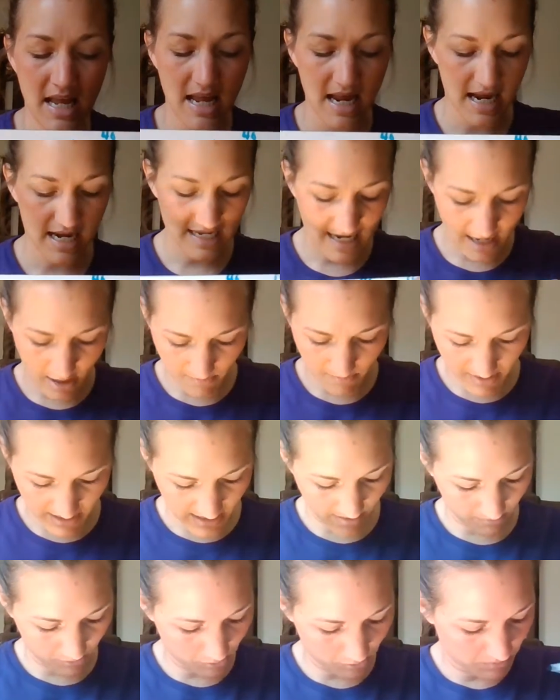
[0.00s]
and now my
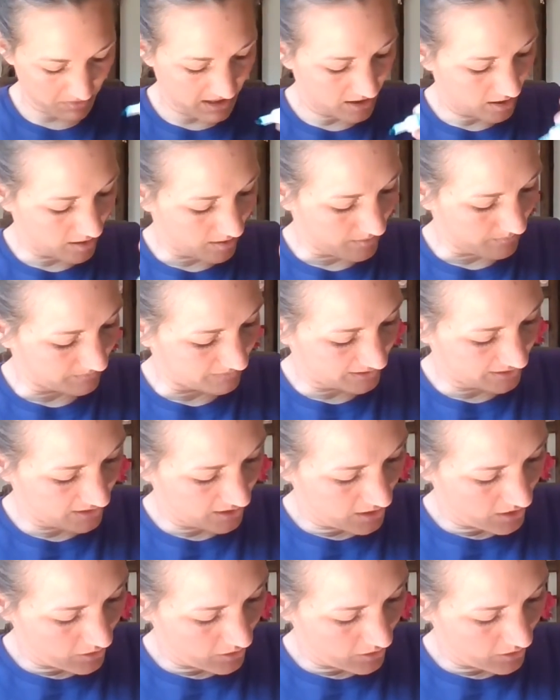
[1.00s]
number becomes